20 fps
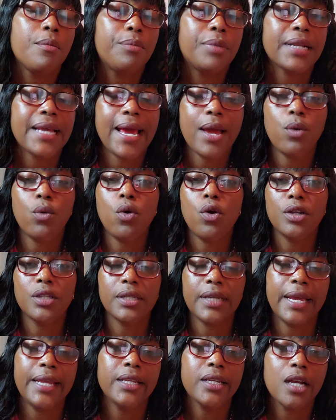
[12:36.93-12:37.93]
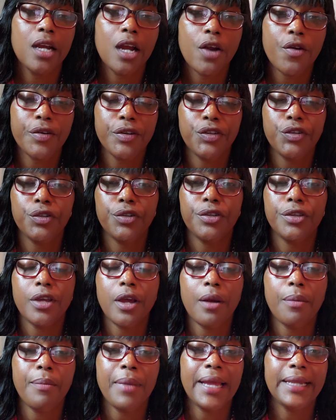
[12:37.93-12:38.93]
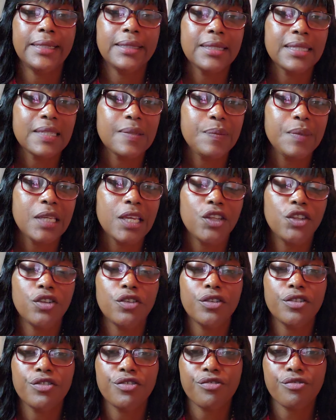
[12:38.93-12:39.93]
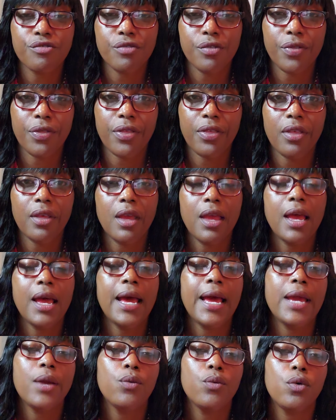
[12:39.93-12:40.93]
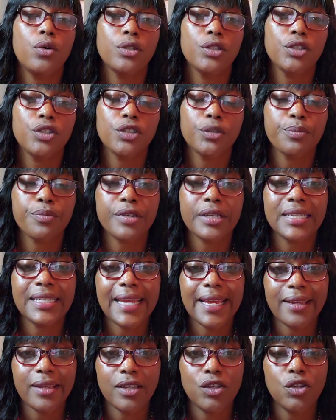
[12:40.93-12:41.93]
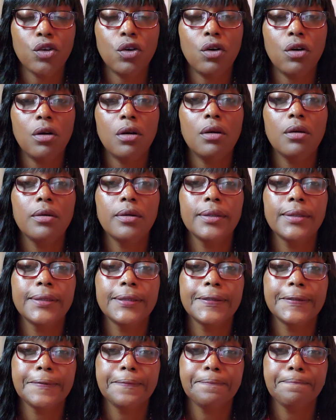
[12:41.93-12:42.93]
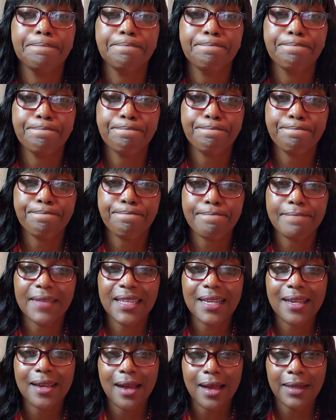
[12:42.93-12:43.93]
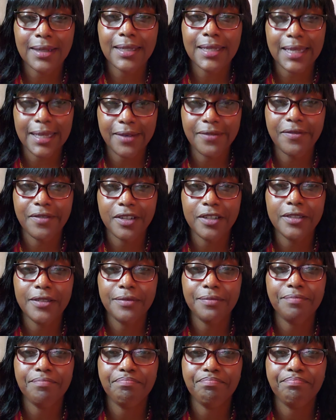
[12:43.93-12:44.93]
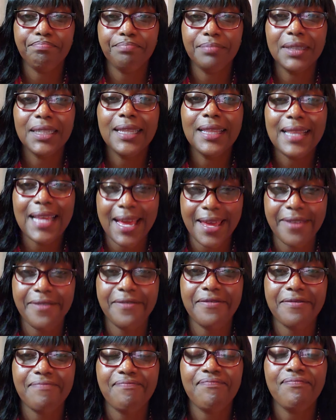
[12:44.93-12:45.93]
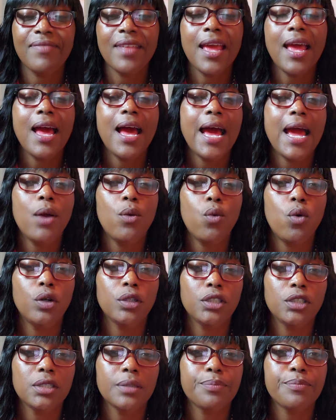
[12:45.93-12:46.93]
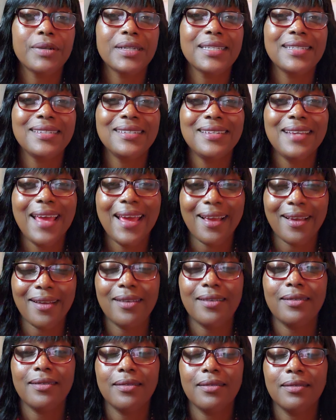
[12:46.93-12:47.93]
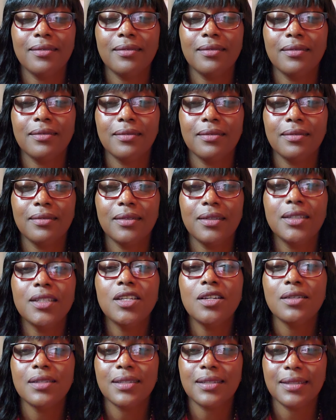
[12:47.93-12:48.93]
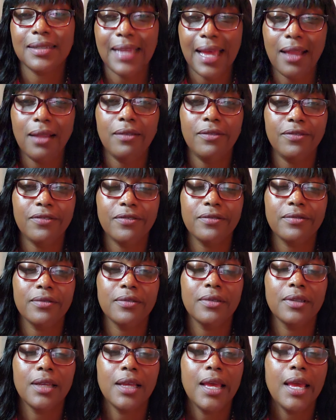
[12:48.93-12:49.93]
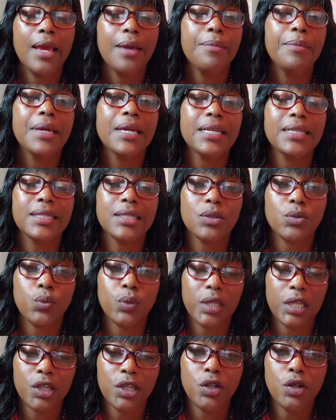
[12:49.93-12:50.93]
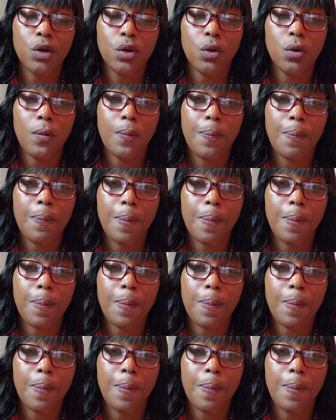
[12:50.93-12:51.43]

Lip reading: But I want to encourage you, young man, in speaking your truth. I want you to protect your God-given life. I want you to protect yourself, because we know